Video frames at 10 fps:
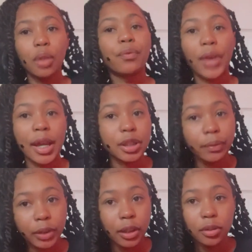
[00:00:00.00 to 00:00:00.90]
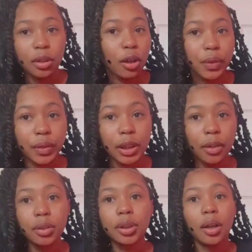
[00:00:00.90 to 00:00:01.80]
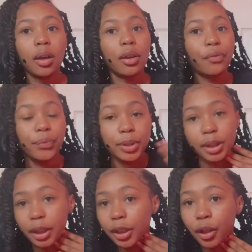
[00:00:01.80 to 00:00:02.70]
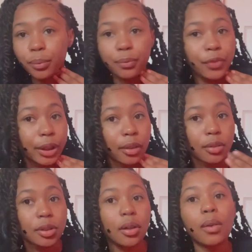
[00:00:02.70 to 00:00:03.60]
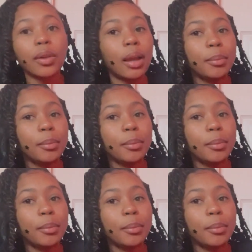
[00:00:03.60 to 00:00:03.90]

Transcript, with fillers: fashion videos, clothes videos, skincare videos. So let